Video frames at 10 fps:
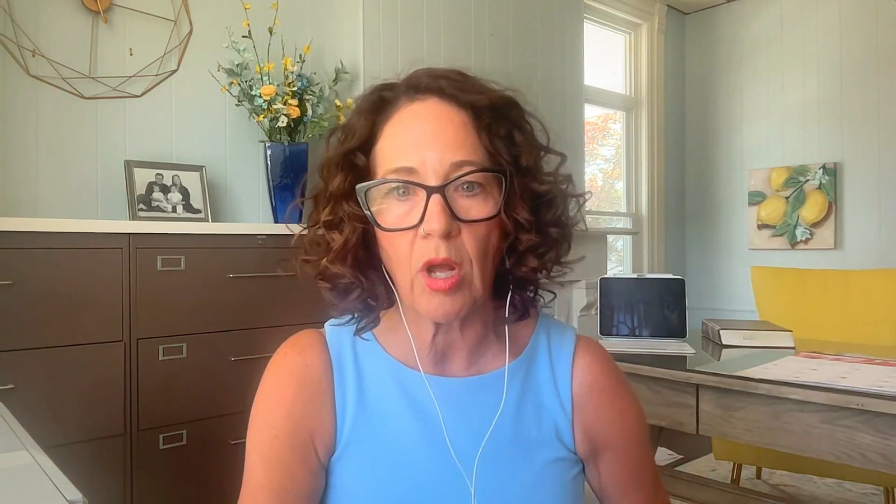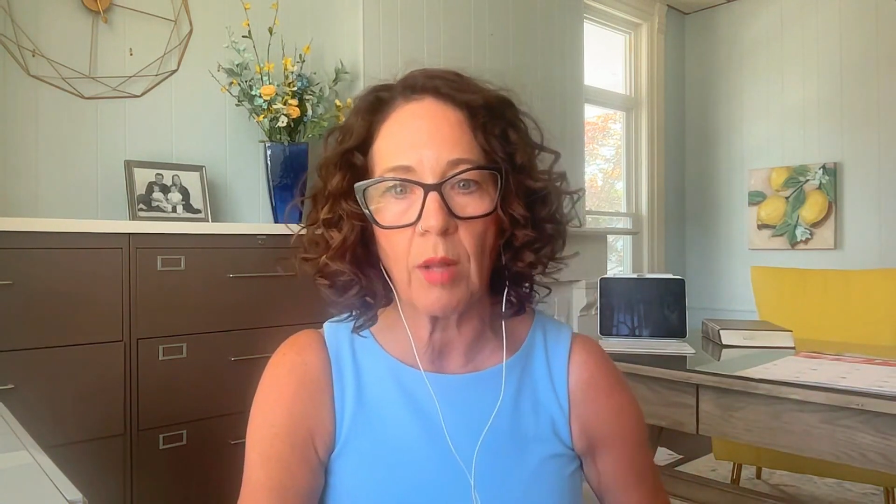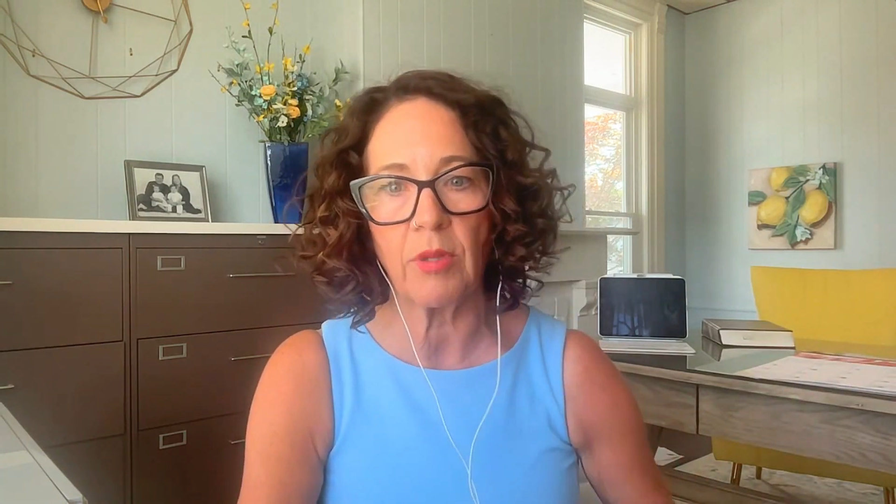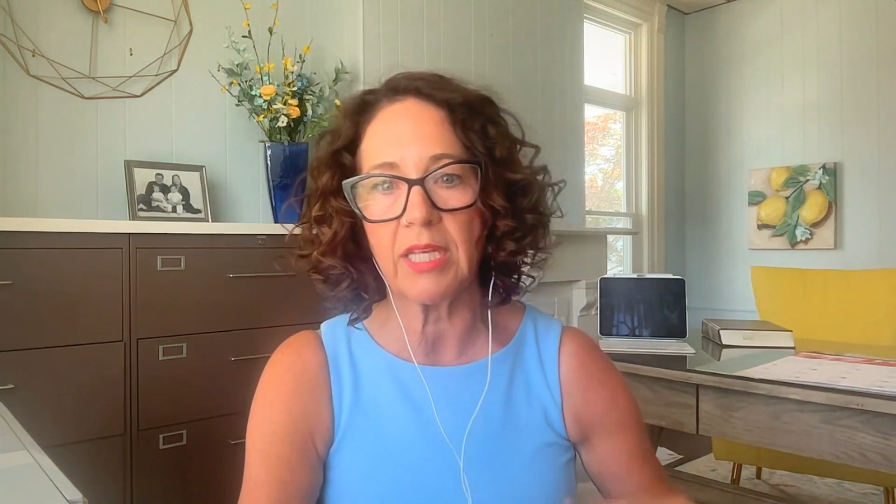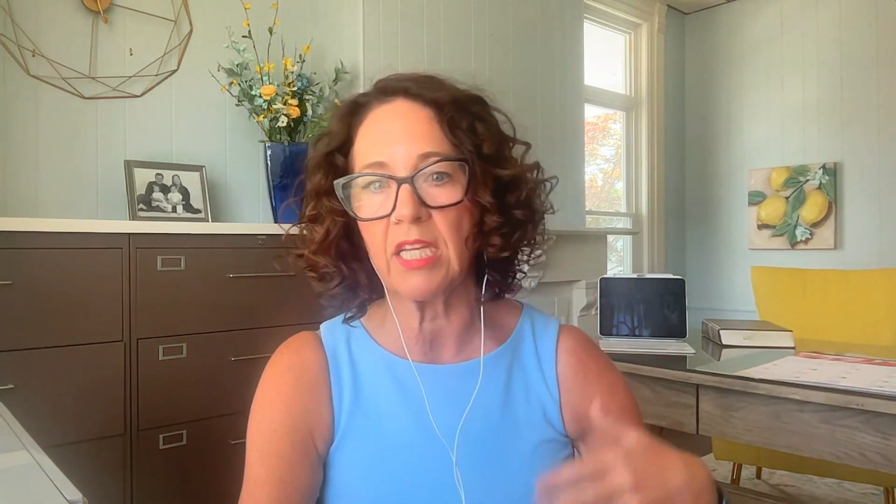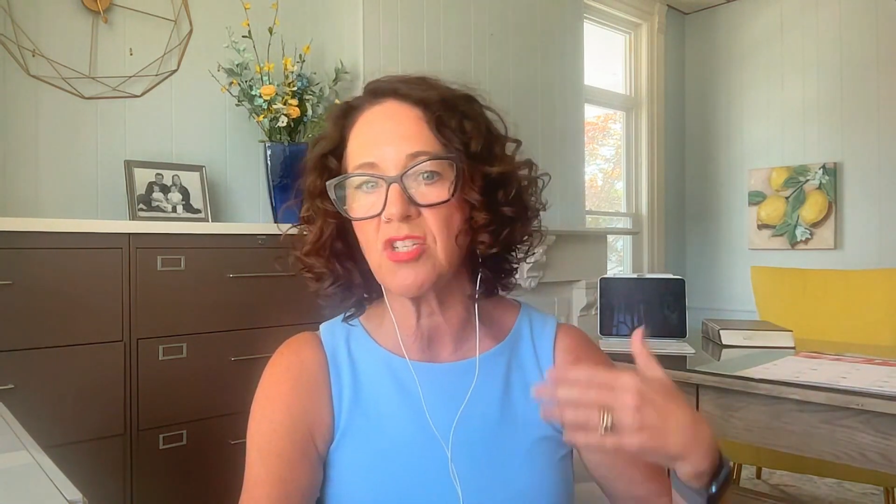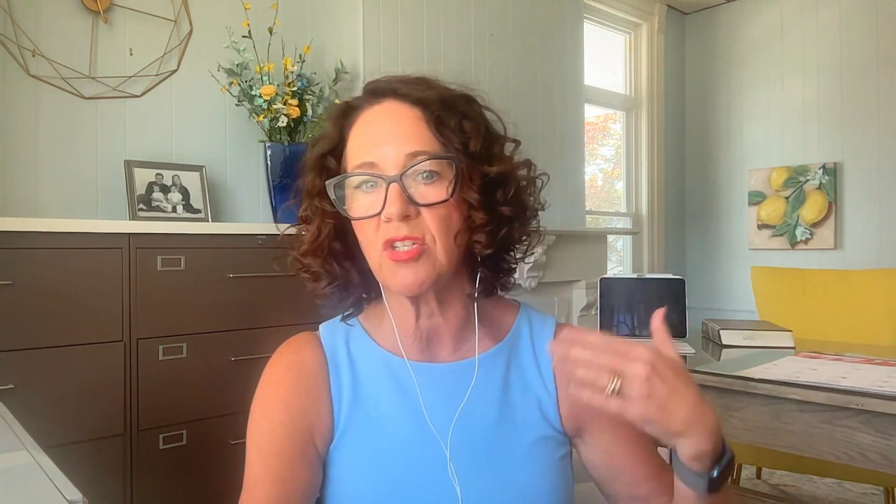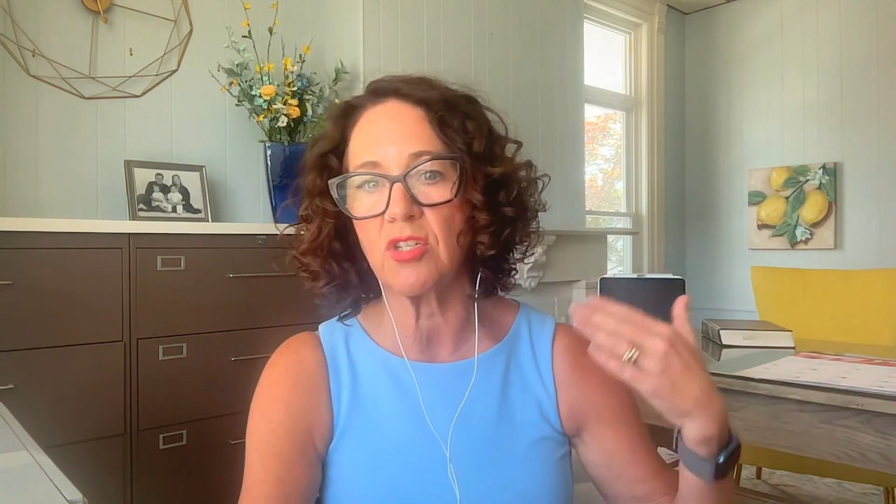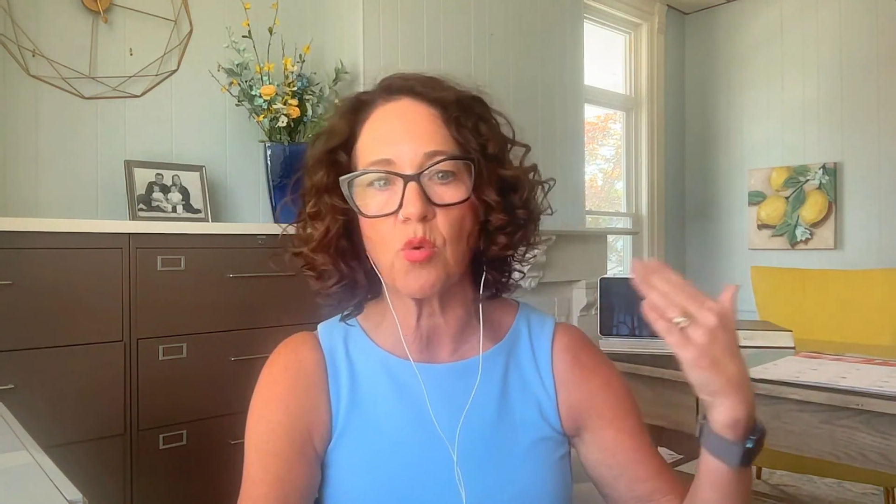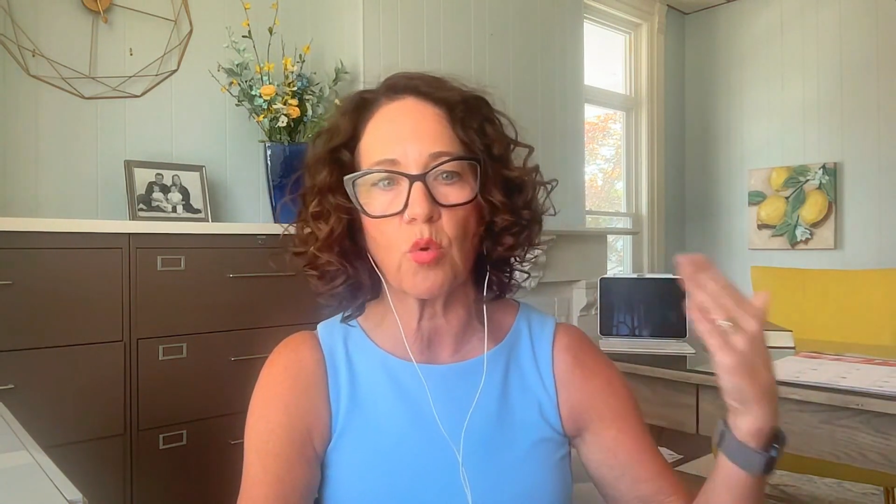
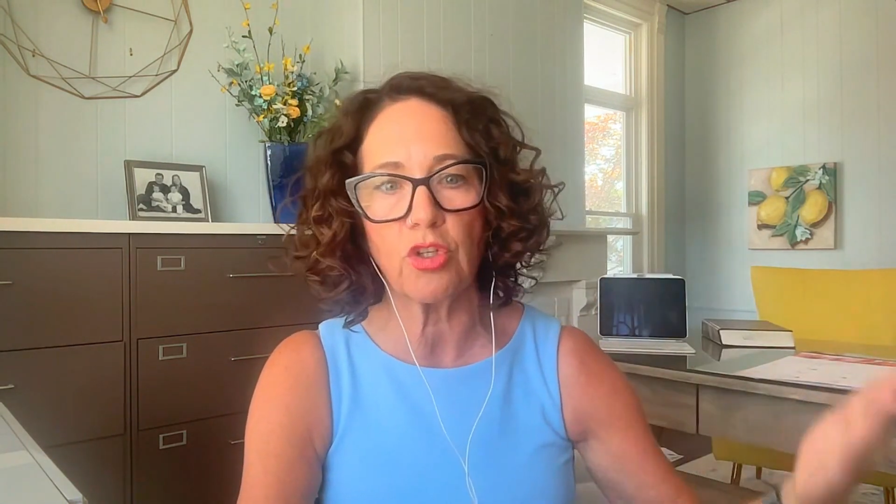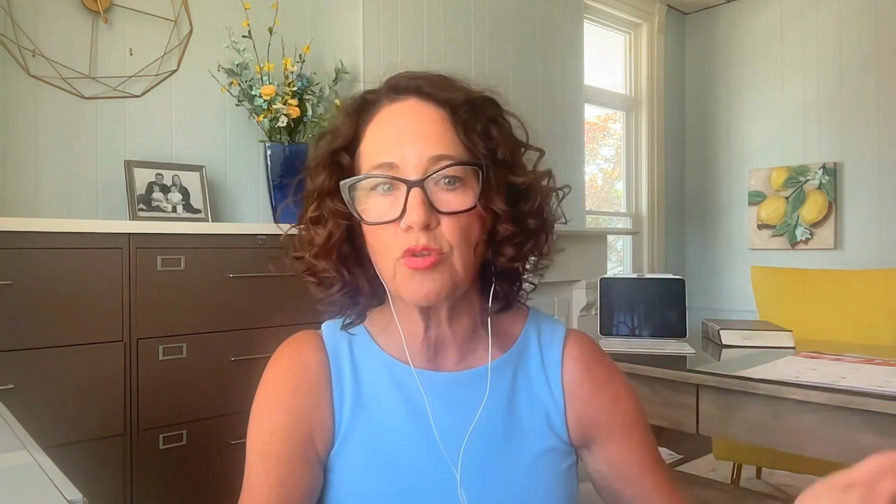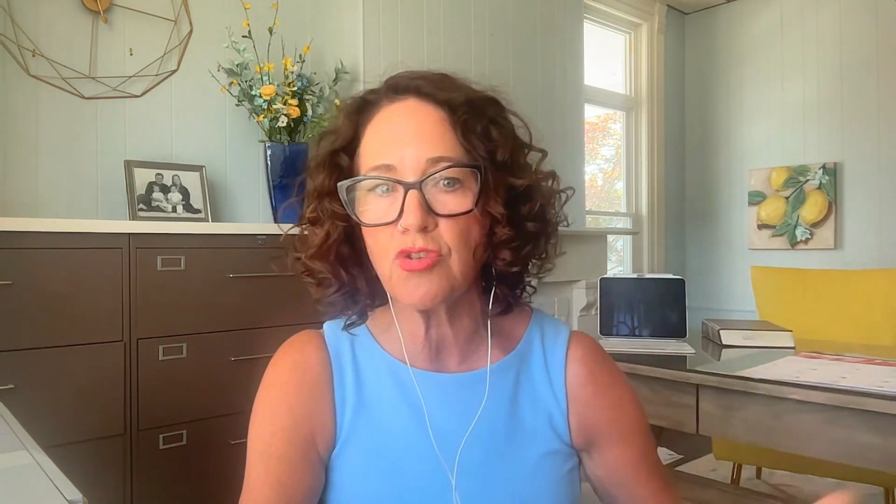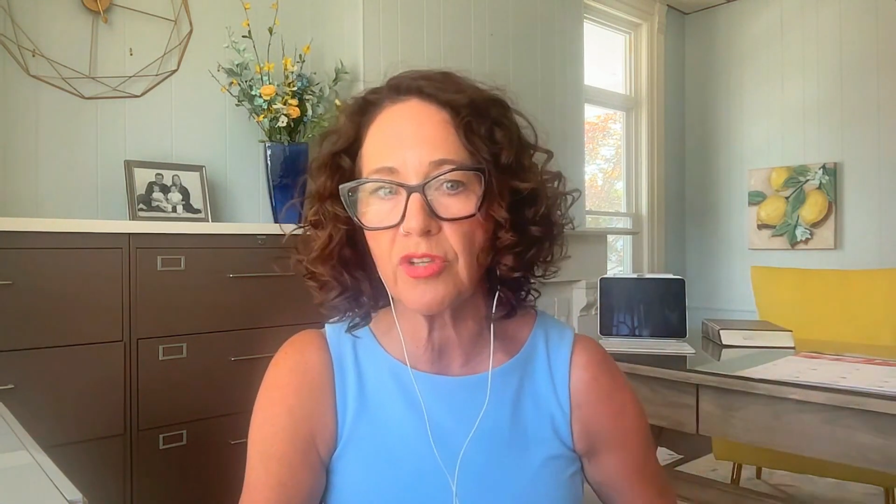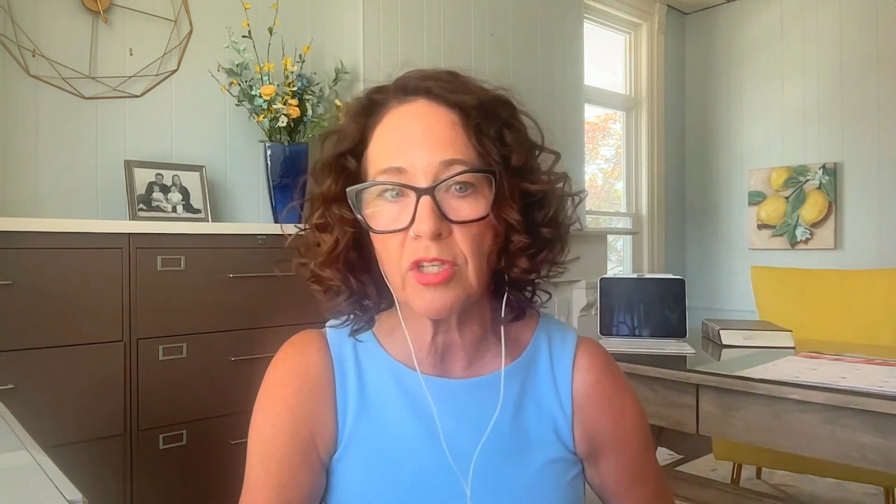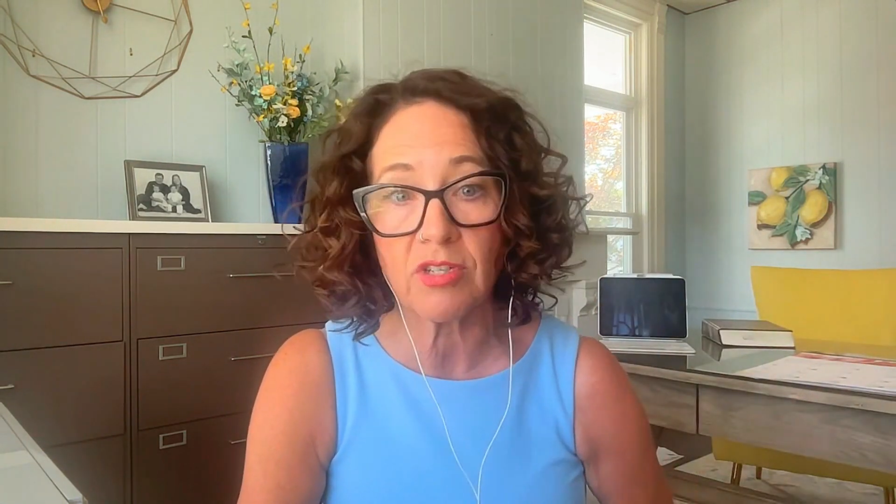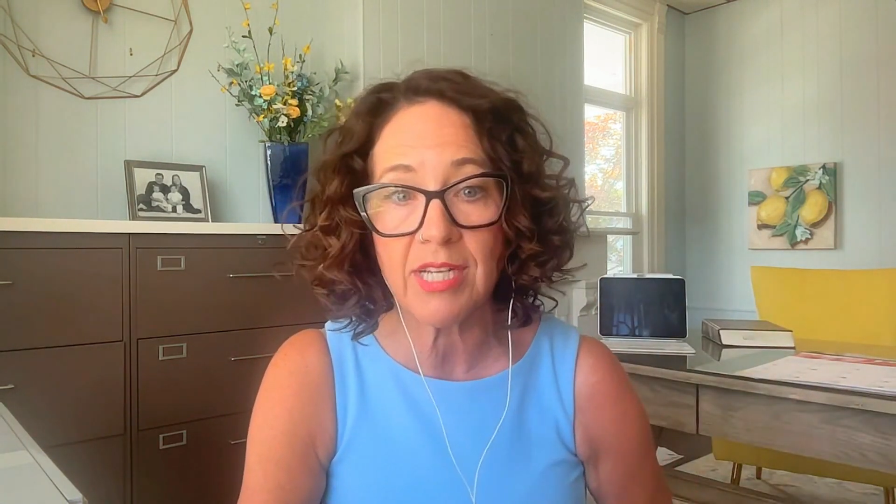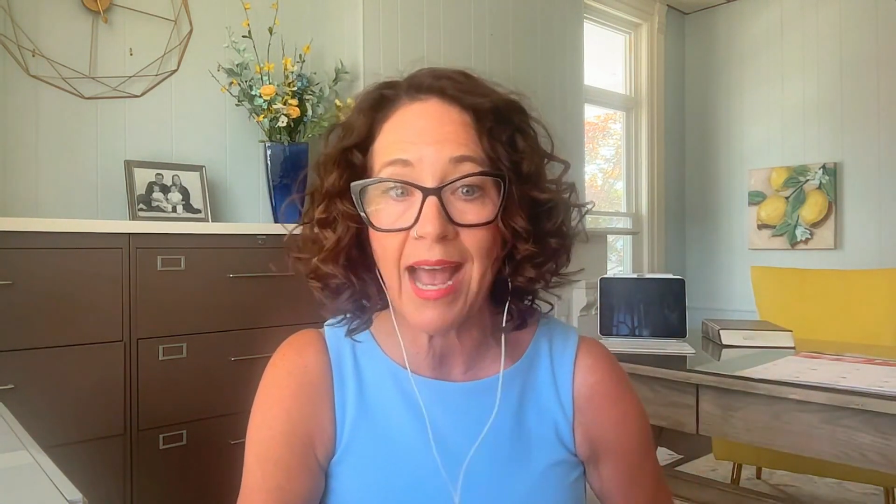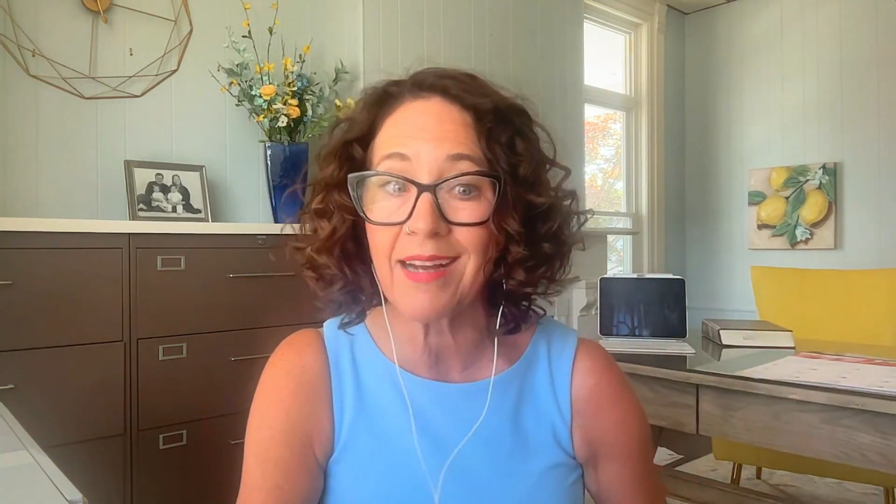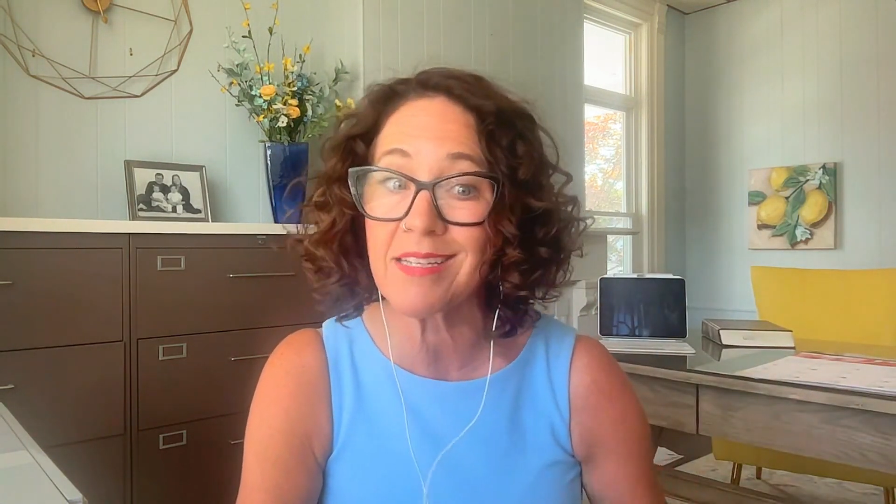obligations or usually your
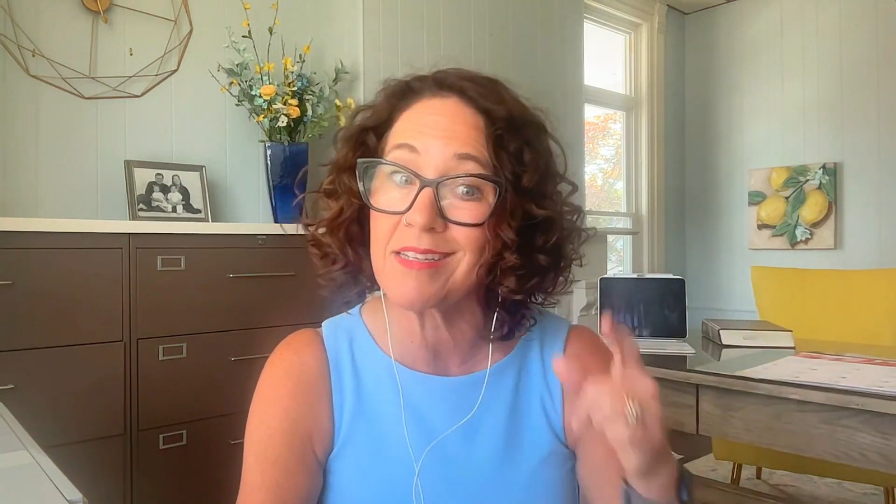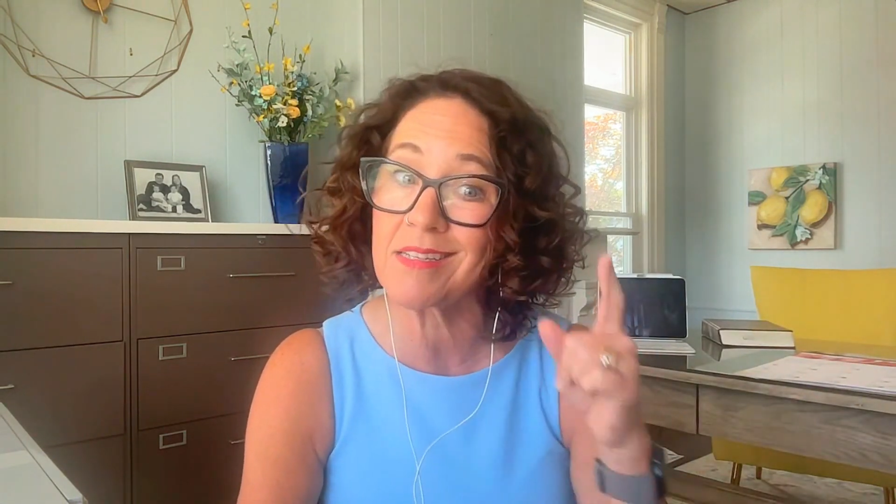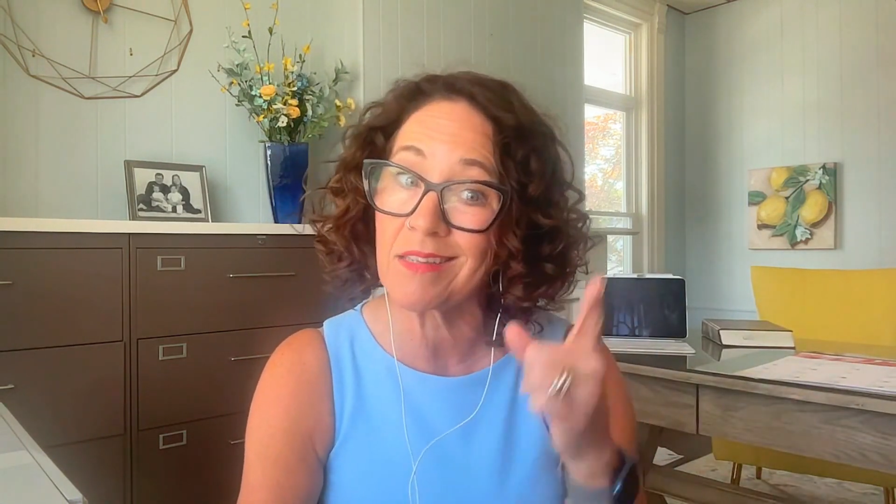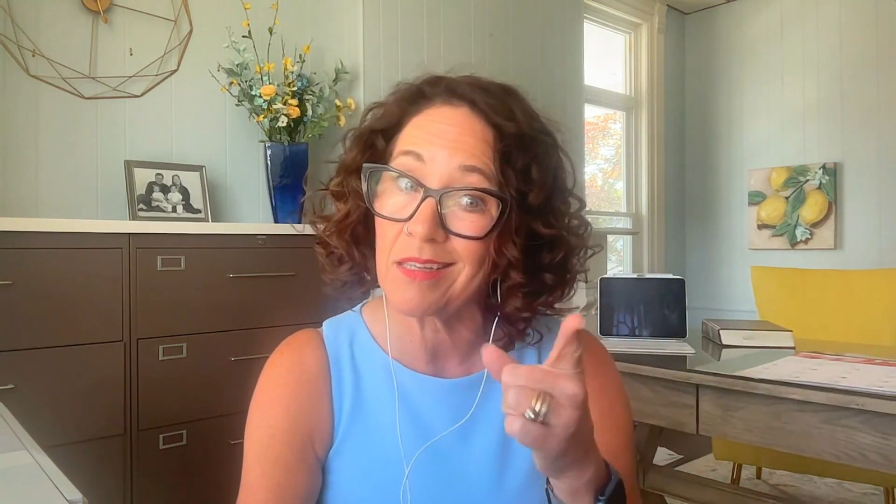taxes